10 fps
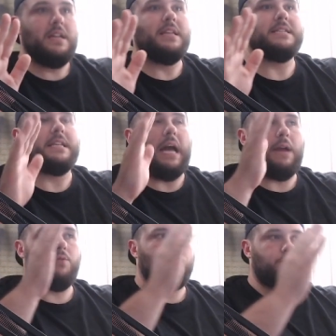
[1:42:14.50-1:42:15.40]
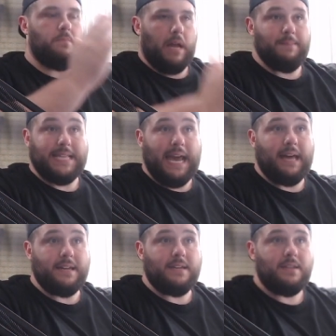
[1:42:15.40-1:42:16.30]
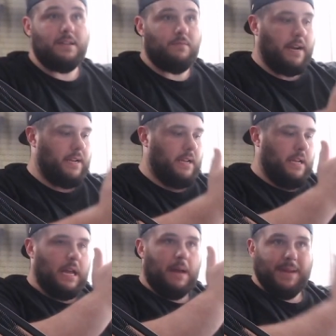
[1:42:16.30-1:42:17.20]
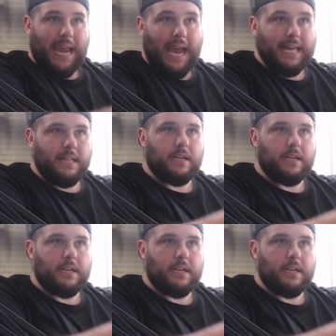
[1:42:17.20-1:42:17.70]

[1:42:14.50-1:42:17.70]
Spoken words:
Listen, I'm Italian, right? I'm a Catholic.